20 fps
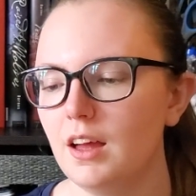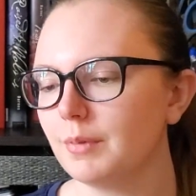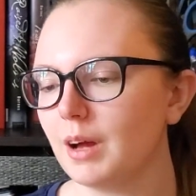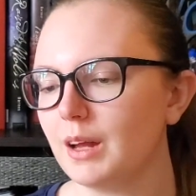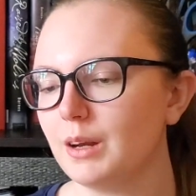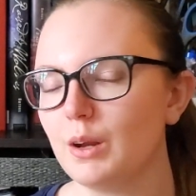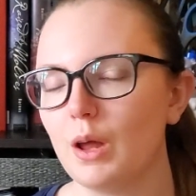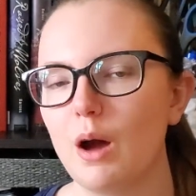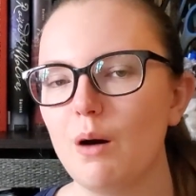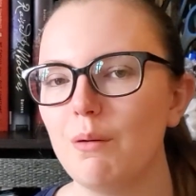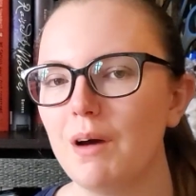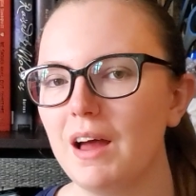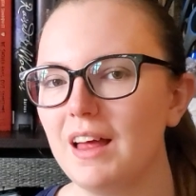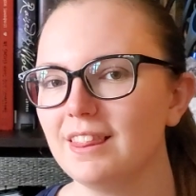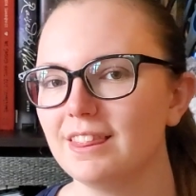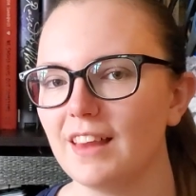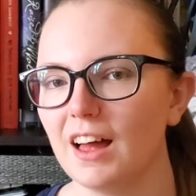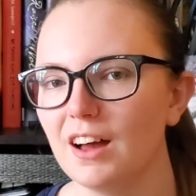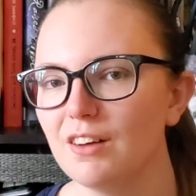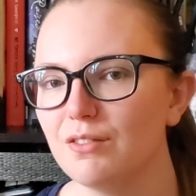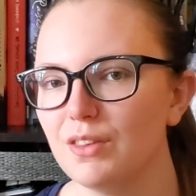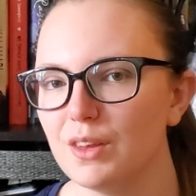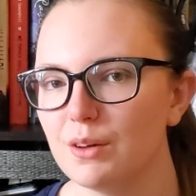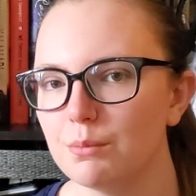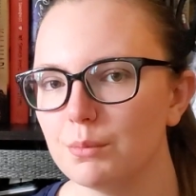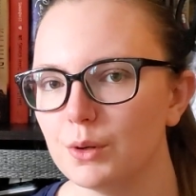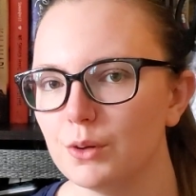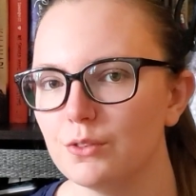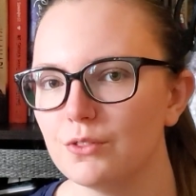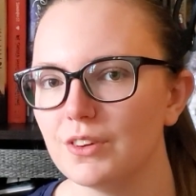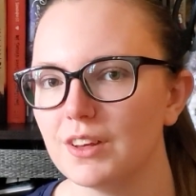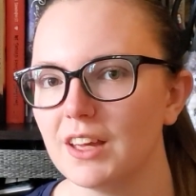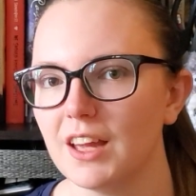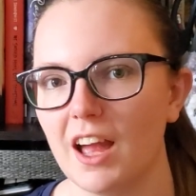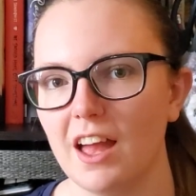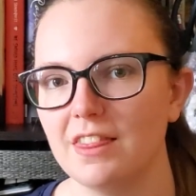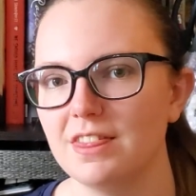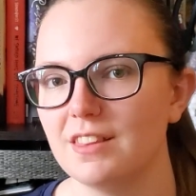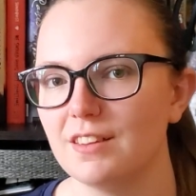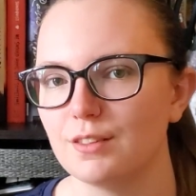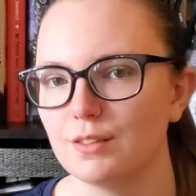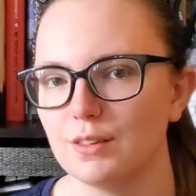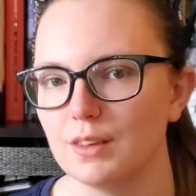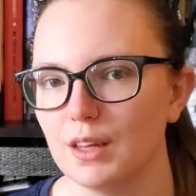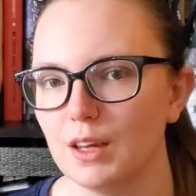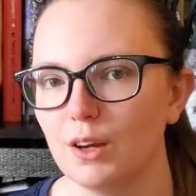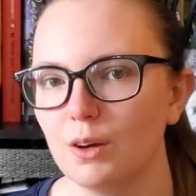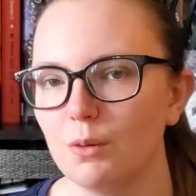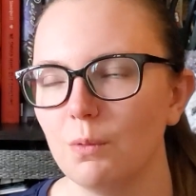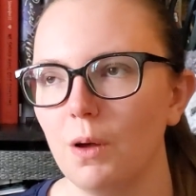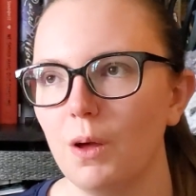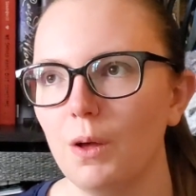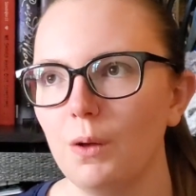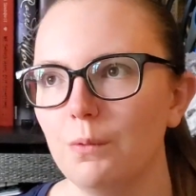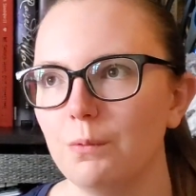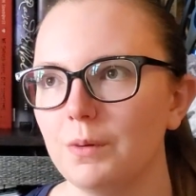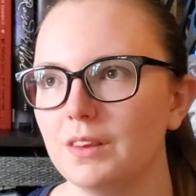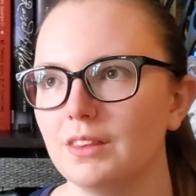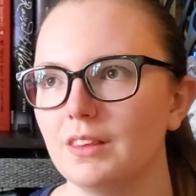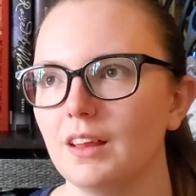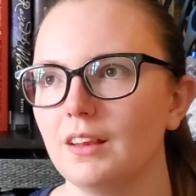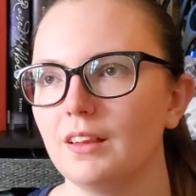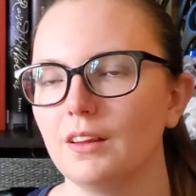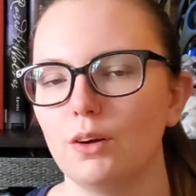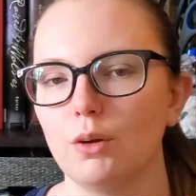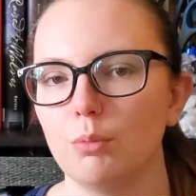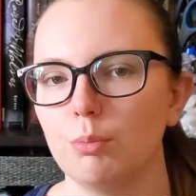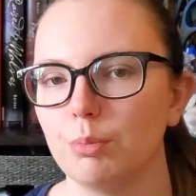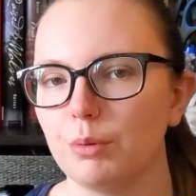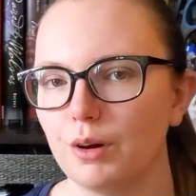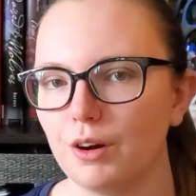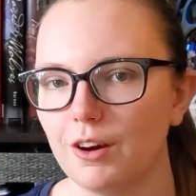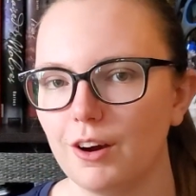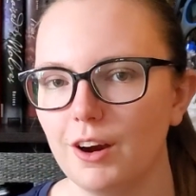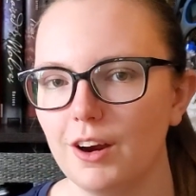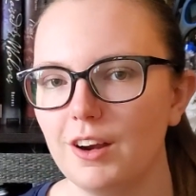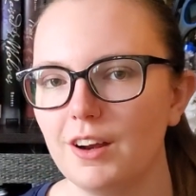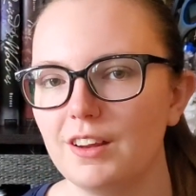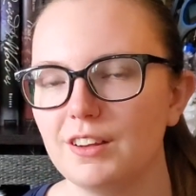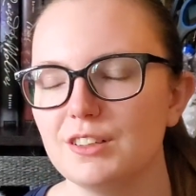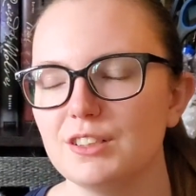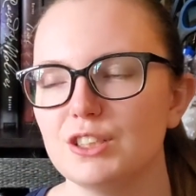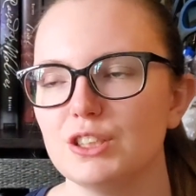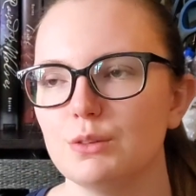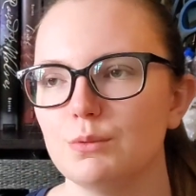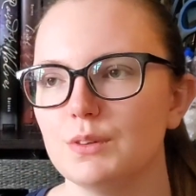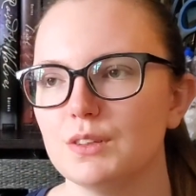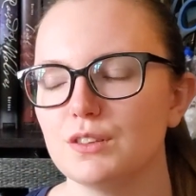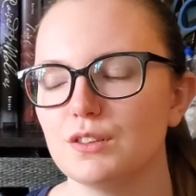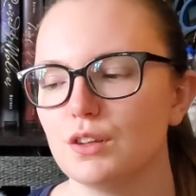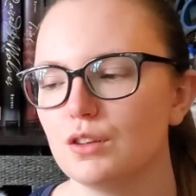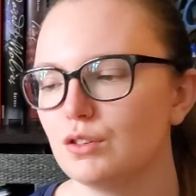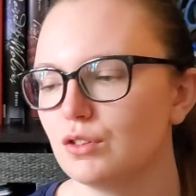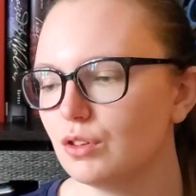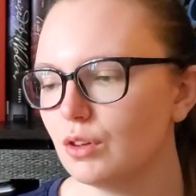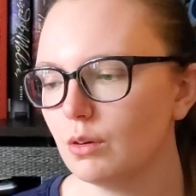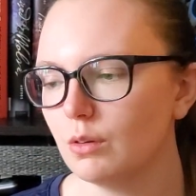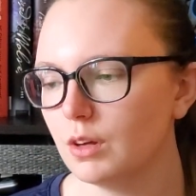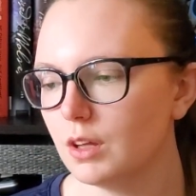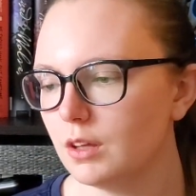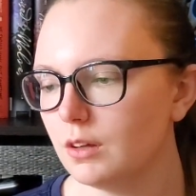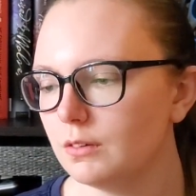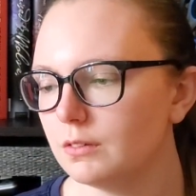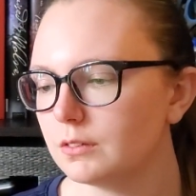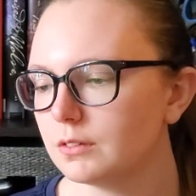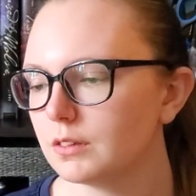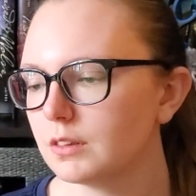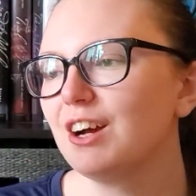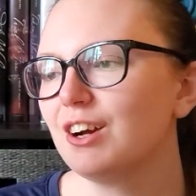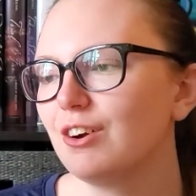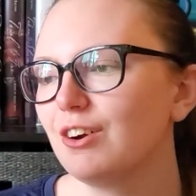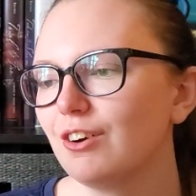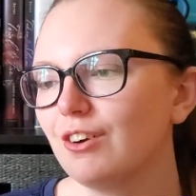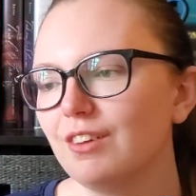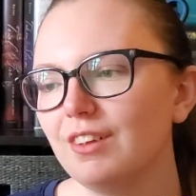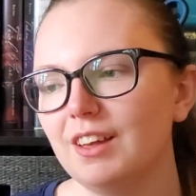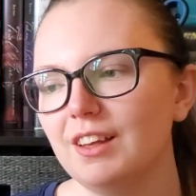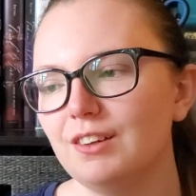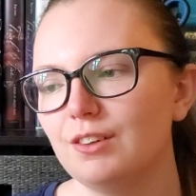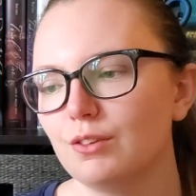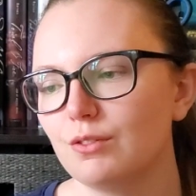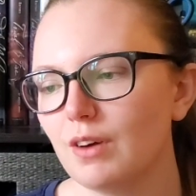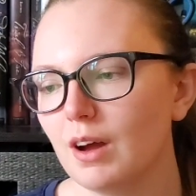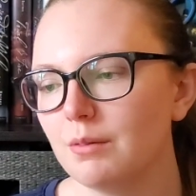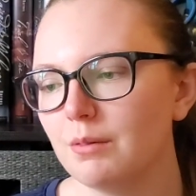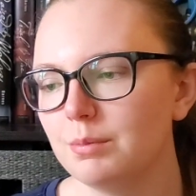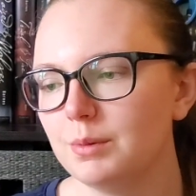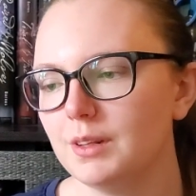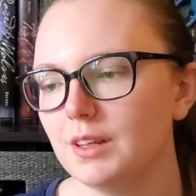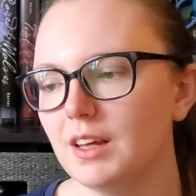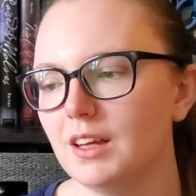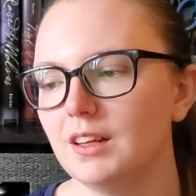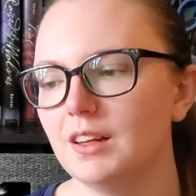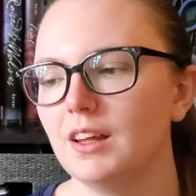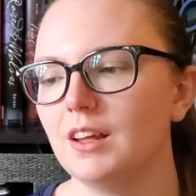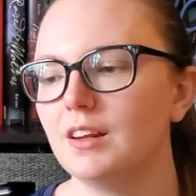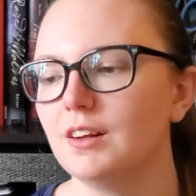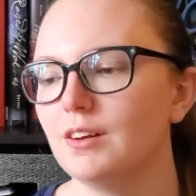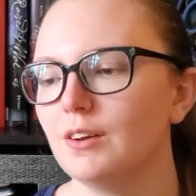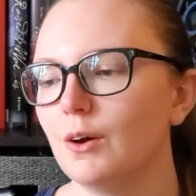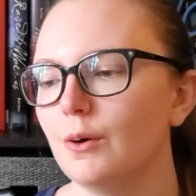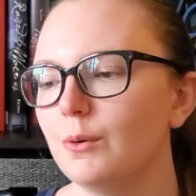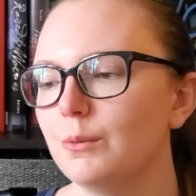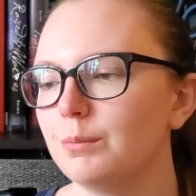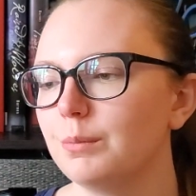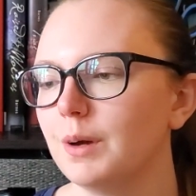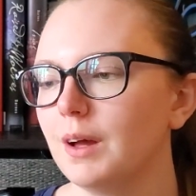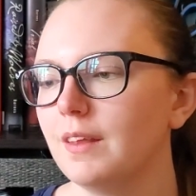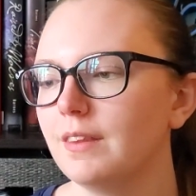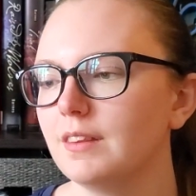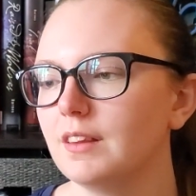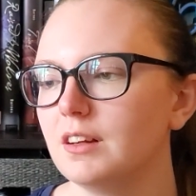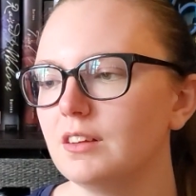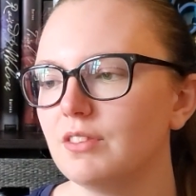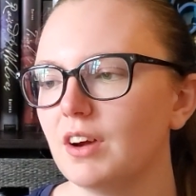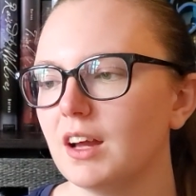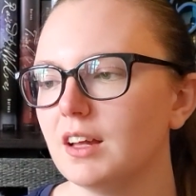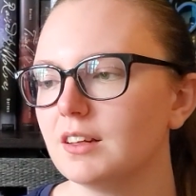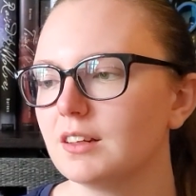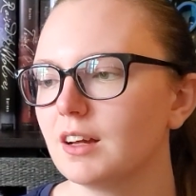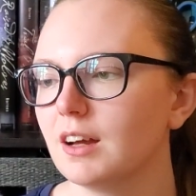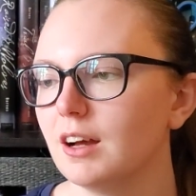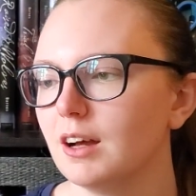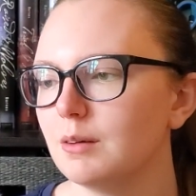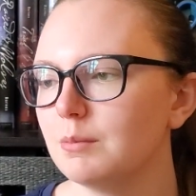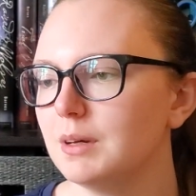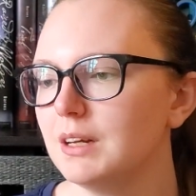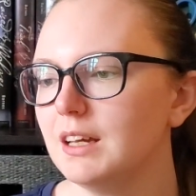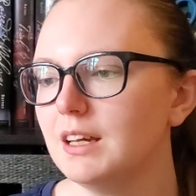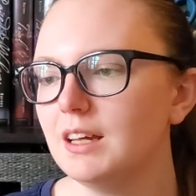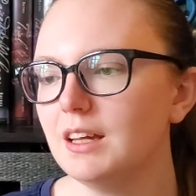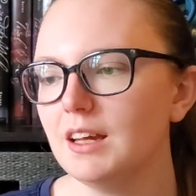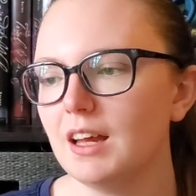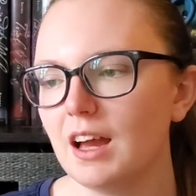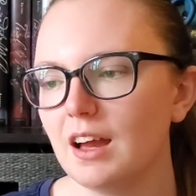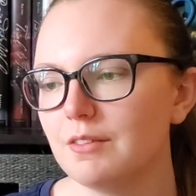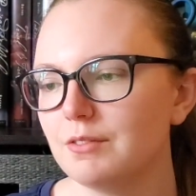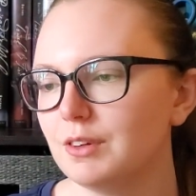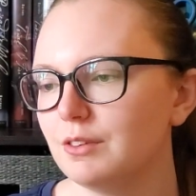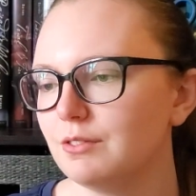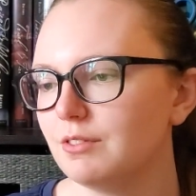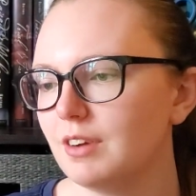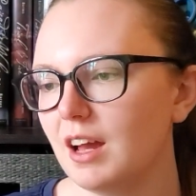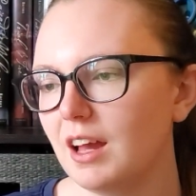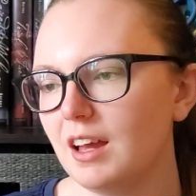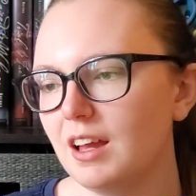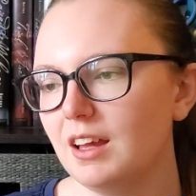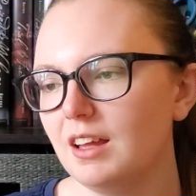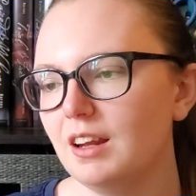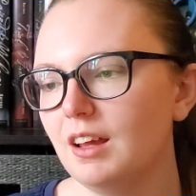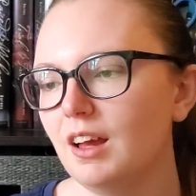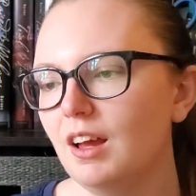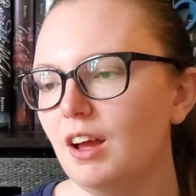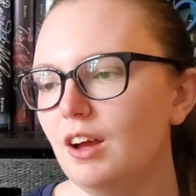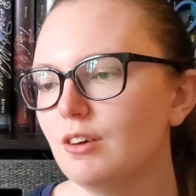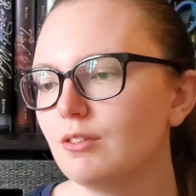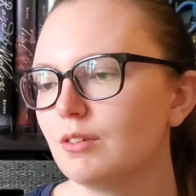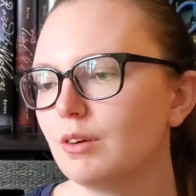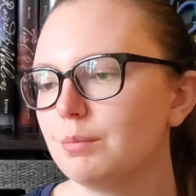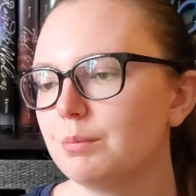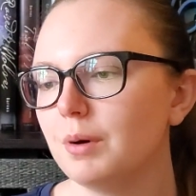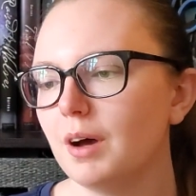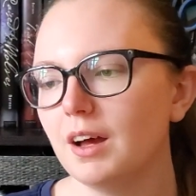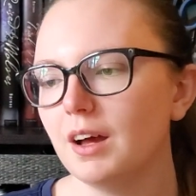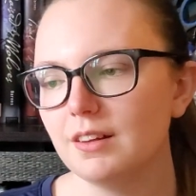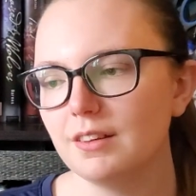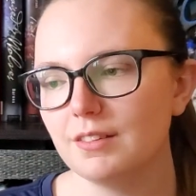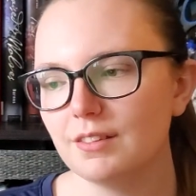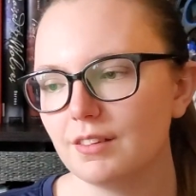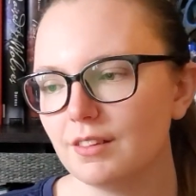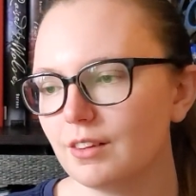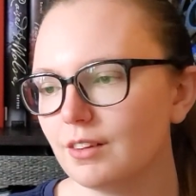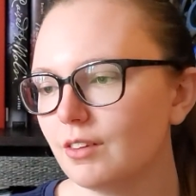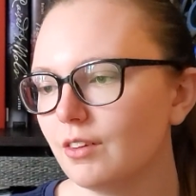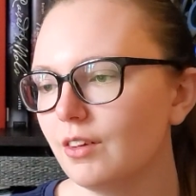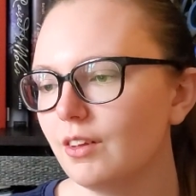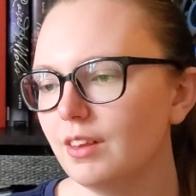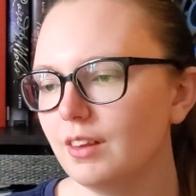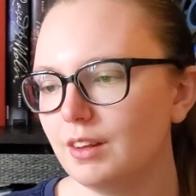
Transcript: I know I love the movie and the sequel with the little bird. She was so cute. Girl Interrupted, nope. The Divine Comedy, haven't read. Rapunzel,